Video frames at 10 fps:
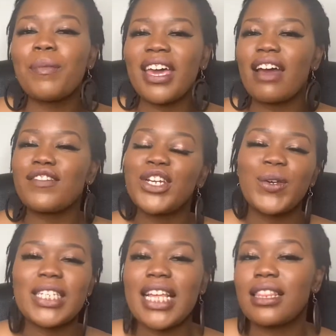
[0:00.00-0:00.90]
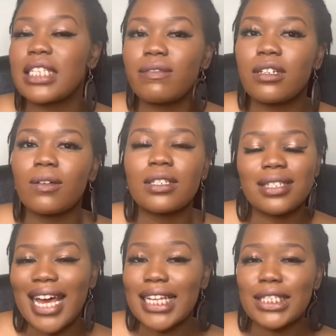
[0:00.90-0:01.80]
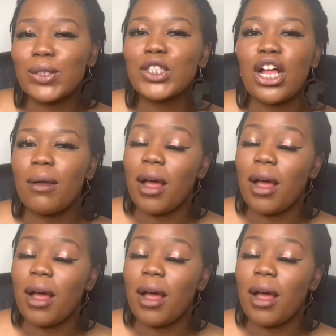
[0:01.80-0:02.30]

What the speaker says: have noticed that this video is titled a